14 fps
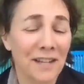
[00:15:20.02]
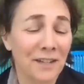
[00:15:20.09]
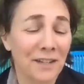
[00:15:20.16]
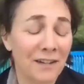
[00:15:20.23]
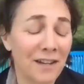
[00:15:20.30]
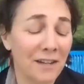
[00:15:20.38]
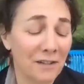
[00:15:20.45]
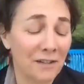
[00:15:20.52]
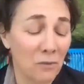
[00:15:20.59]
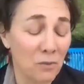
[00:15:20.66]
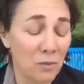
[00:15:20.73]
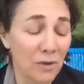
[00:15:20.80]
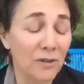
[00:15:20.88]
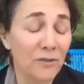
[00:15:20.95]
in a
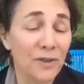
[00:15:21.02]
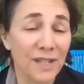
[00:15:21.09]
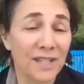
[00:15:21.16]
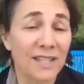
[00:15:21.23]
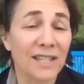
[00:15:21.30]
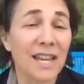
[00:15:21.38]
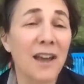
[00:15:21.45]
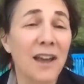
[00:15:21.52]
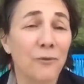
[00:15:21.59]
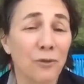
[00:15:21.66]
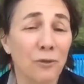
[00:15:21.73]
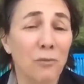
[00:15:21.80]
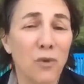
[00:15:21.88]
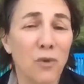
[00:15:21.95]
world that's
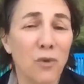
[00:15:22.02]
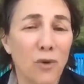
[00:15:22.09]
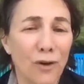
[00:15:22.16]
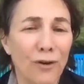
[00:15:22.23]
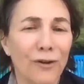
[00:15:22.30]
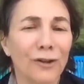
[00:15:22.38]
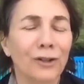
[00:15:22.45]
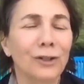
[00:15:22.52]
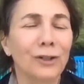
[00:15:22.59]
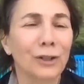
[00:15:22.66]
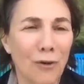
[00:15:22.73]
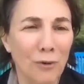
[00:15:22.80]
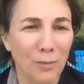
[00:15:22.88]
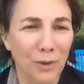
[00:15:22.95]
ever more
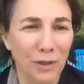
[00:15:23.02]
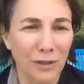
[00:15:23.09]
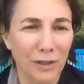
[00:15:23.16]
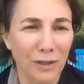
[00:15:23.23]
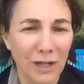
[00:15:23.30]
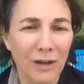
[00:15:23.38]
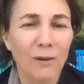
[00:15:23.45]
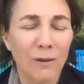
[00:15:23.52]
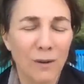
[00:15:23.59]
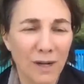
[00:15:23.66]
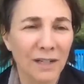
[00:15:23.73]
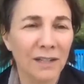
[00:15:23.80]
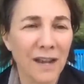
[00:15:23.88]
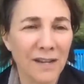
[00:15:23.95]
global,
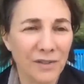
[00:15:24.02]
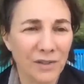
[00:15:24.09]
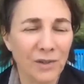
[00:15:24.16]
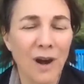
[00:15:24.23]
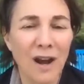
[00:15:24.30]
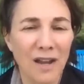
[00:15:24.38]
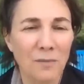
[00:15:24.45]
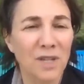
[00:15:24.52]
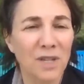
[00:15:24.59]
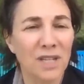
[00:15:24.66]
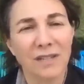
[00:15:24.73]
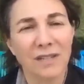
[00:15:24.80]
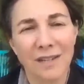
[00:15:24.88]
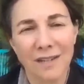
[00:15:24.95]
organized crime
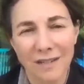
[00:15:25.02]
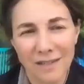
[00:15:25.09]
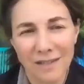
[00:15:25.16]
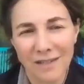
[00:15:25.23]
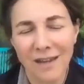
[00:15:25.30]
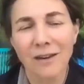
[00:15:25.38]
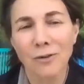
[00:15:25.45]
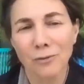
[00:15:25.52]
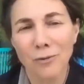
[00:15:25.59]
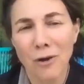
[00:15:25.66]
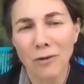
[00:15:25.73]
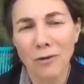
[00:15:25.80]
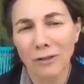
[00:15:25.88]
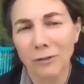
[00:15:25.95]
is a
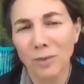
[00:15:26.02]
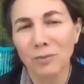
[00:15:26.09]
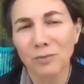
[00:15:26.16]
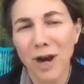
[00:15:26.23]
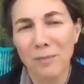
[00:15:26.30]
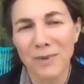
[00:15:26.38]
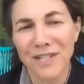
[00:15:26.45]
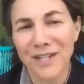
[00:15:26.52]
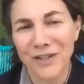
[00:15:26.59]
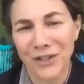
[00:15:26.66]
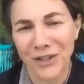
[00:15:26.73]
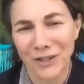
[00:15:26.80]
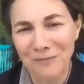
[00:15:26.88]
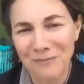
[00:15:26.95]
global
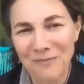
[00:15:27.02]
proposition.